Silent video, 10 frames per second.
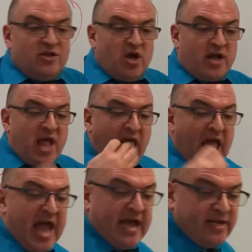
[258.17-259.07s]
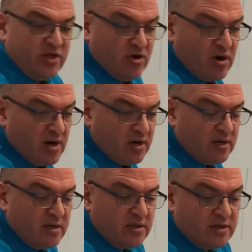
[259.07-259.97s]
look at your
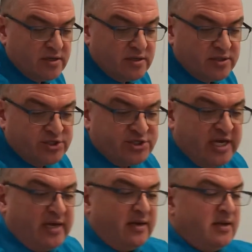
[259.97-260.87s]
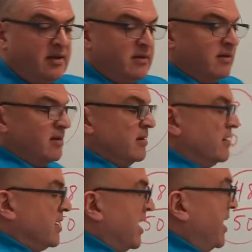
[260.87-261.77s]
sheet?
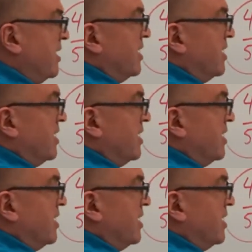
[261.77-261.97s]
Okay?